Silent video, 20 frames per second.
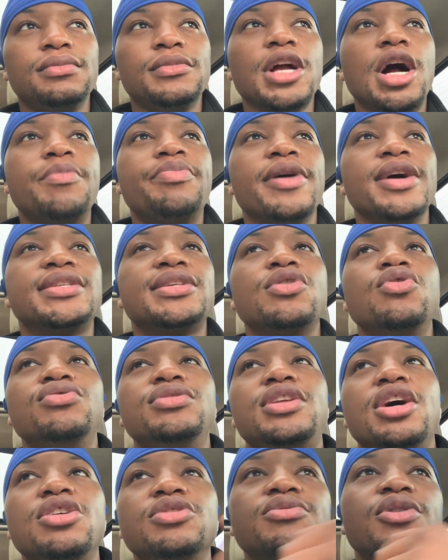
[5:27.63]
a person who
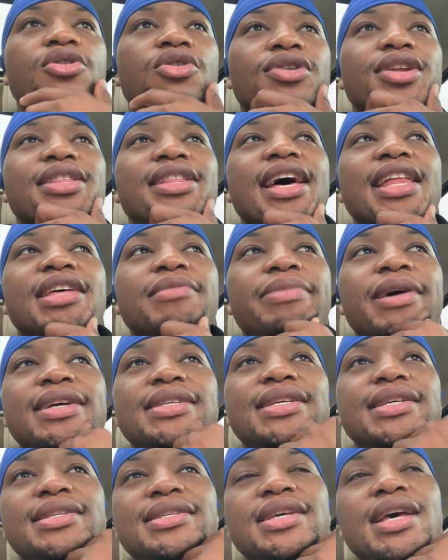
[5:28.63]
deals with it on a daily
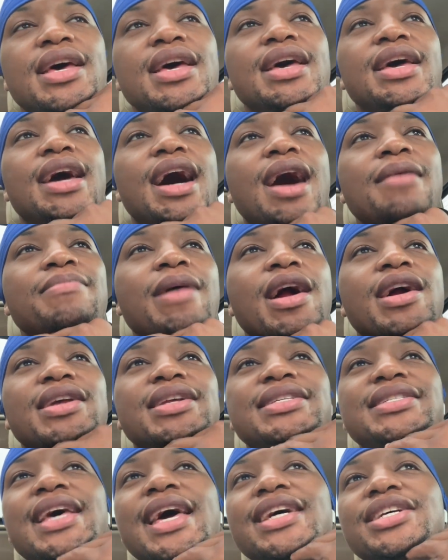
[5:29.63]
basis, I'm not
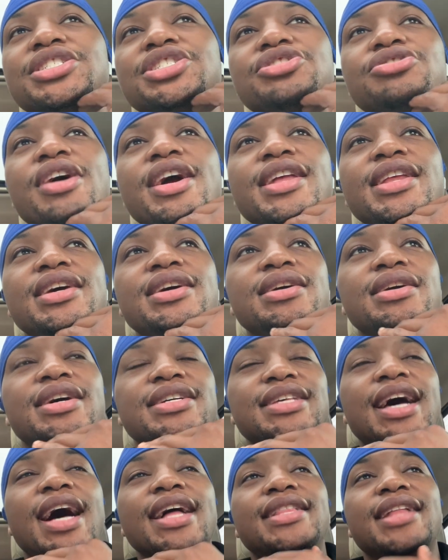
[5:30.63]
going to say it's draining,
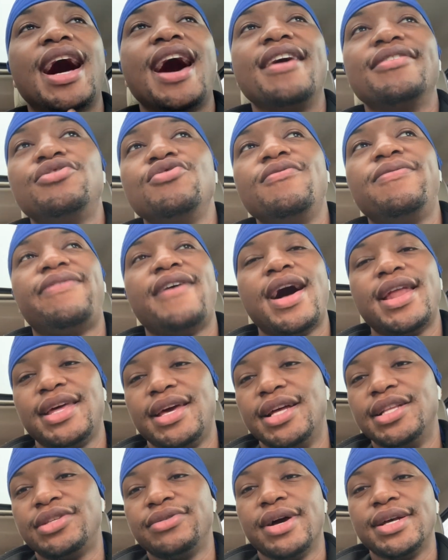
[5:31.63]
because I do find
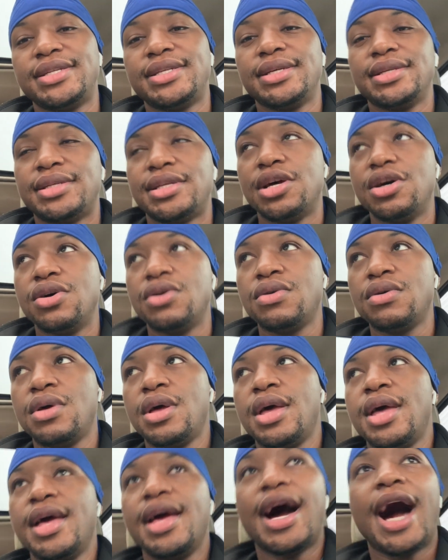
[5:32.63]
it interesting still.
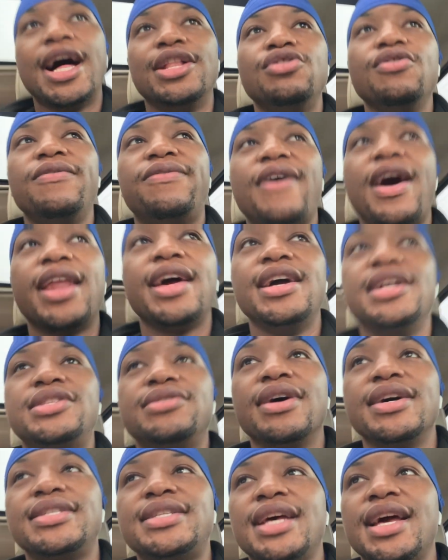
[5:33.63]
I do find it
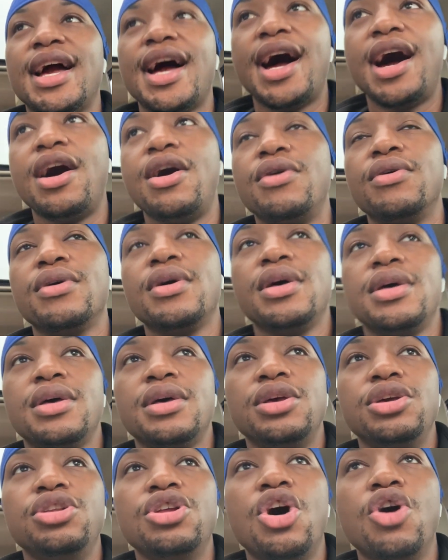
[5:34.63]
interesting how,
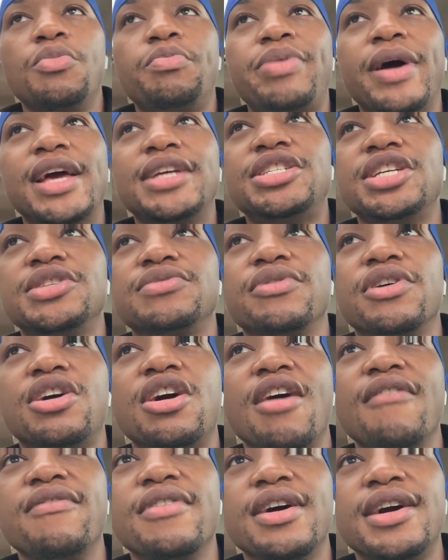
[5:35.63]
you know, patients
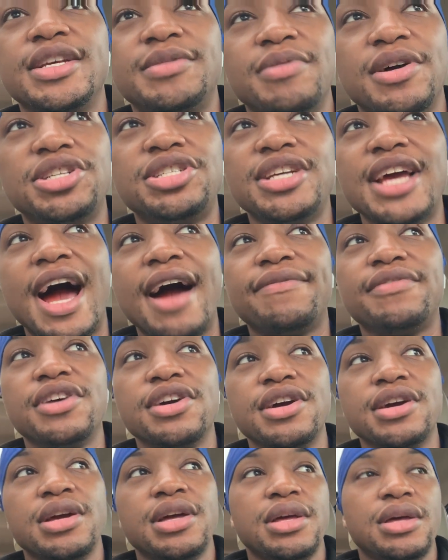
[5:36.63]
recover, especially
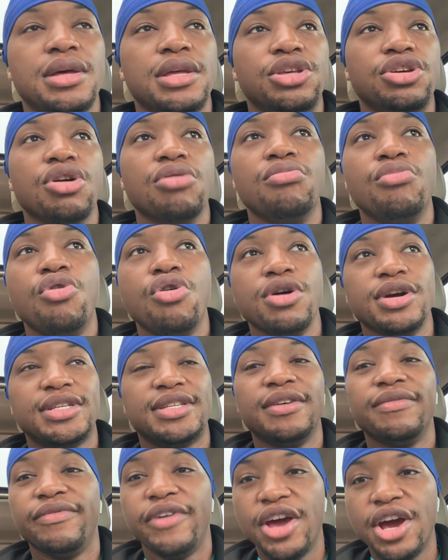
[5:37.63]
after your more
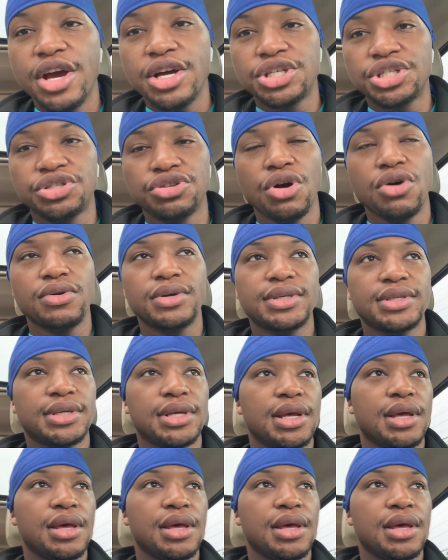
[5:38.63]
severe strokes.